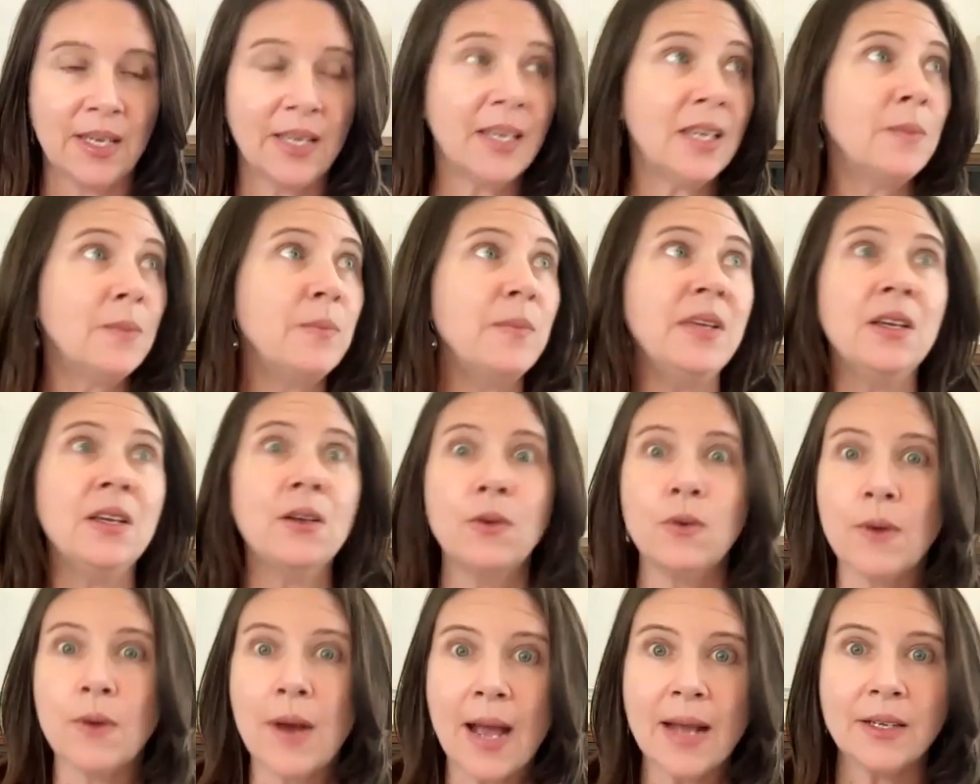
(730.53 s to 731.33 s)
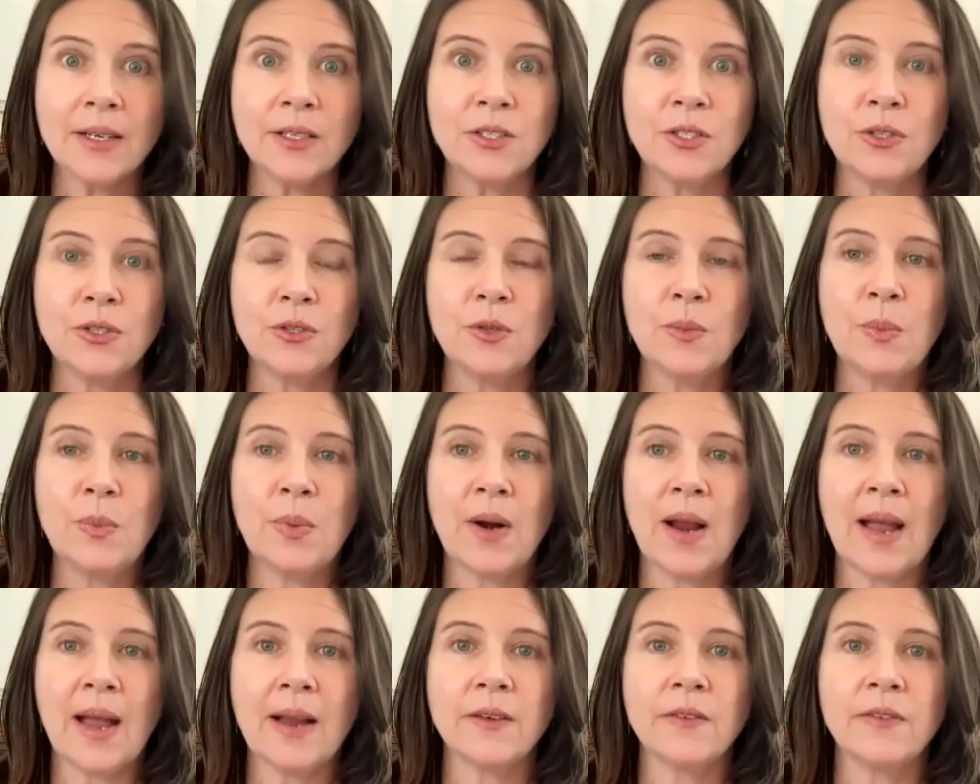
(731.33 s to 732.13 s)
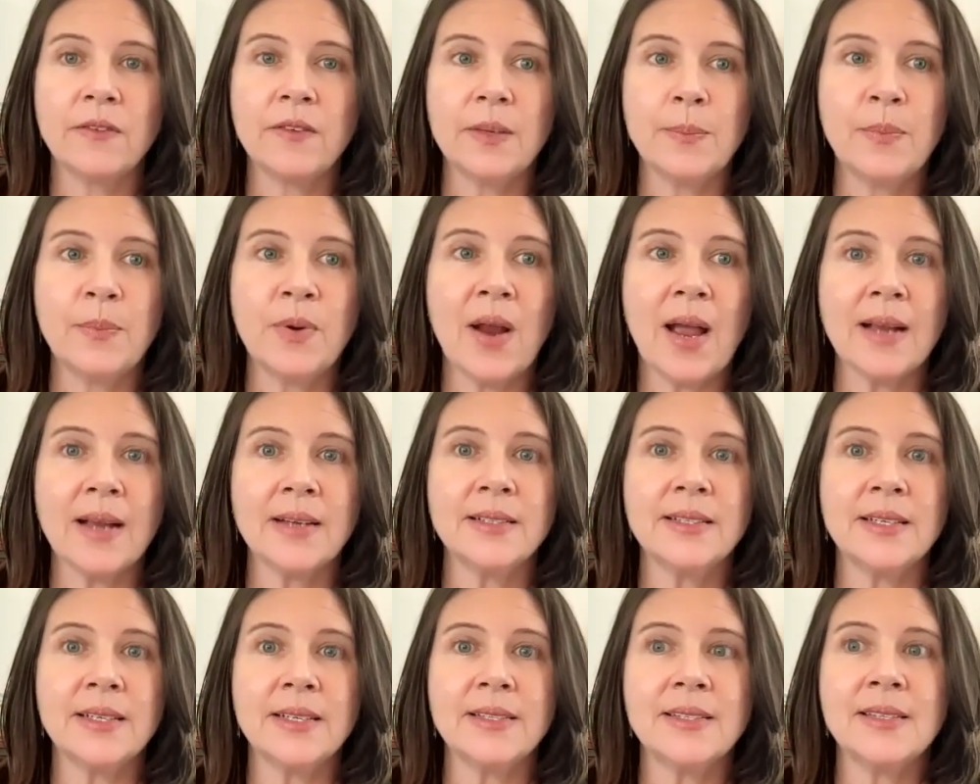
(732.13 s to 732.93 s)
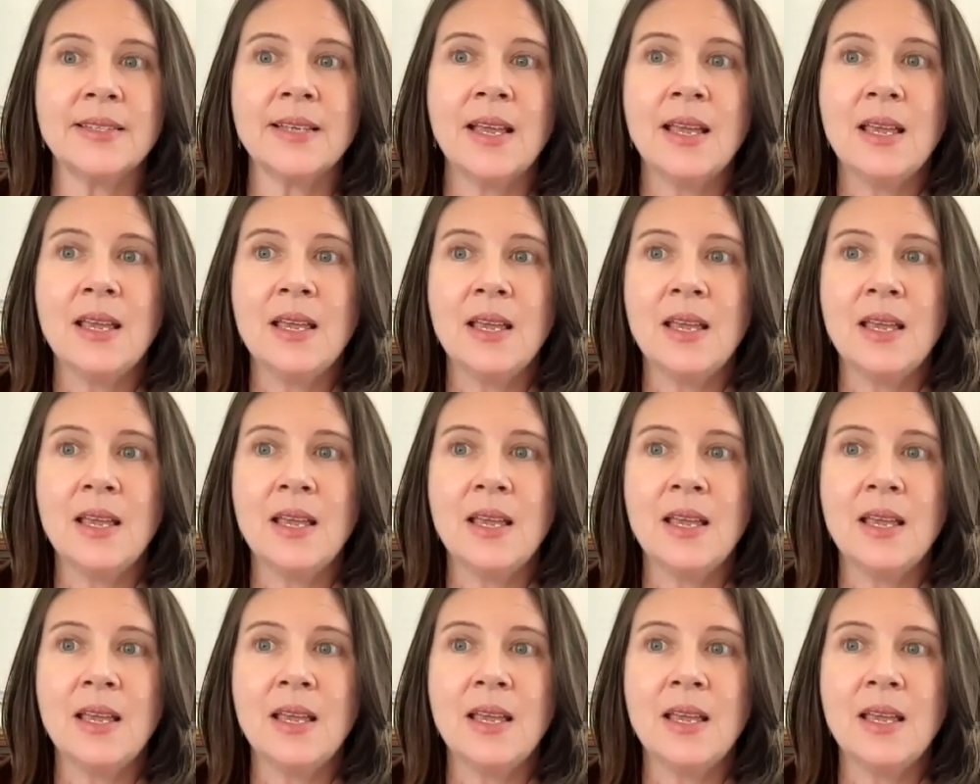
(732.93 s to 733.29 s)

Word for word: It can be a gratitude practice,